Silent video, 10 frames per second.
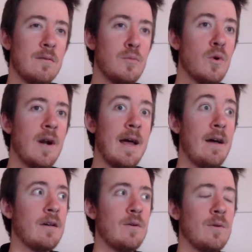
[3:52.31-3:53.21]
more
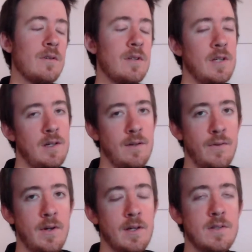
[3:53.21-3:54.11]
accurately, I
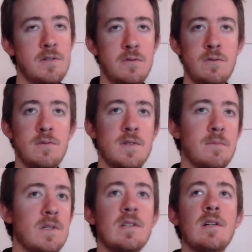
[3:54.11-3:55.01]
think, to
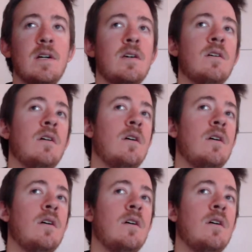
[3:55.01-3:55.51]
something like